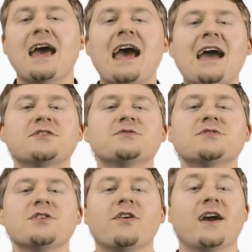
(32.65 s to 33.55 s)

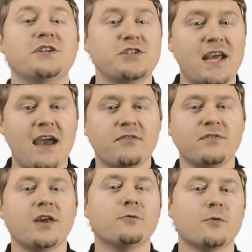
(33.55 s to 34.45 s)
axles are a shaft
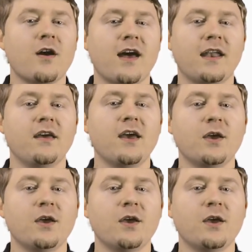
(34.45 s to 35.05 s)
and rod